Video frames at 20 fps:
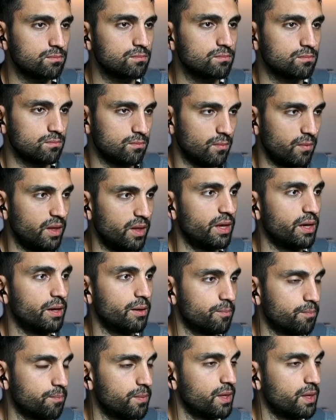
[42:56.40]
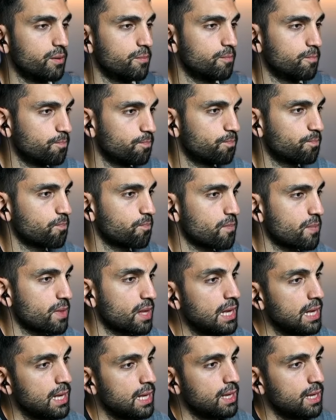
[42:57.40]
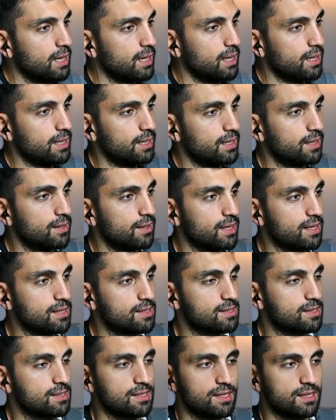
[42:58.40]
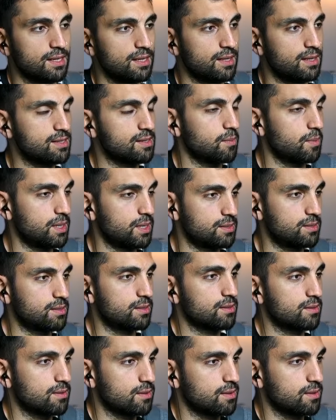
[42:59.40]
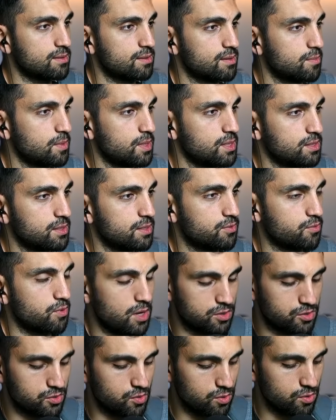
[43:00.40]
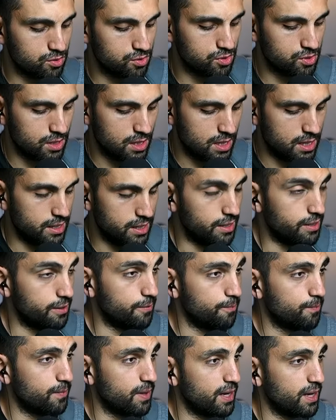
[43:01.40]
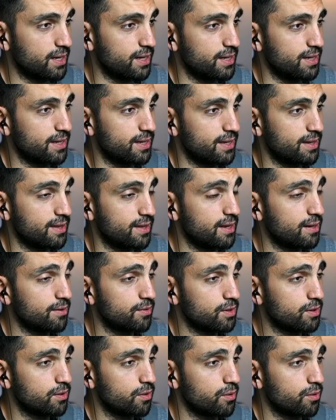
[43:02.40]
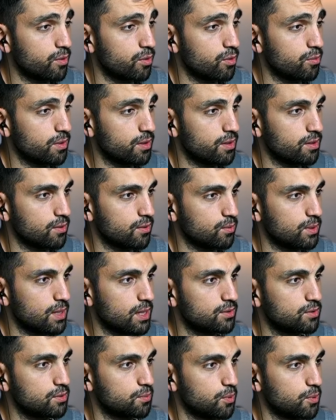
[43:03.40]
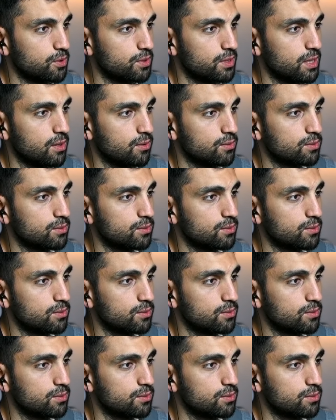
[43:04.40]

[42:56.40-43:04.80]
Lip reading: yeah, yeah. That's amazing. That's amazing crash course. The elephant in the room that I would like to point out